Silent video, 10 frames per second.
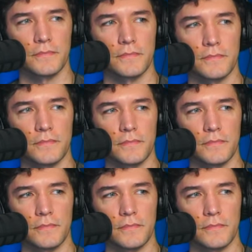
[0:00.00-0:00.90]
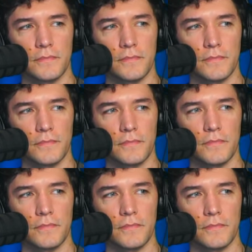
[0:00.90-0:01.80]

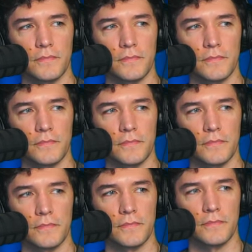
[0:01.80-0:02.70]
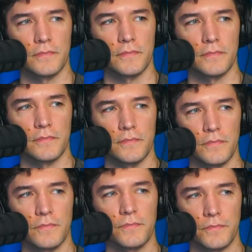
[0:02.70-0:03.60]

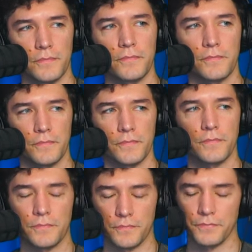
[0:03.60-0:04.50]
(silent)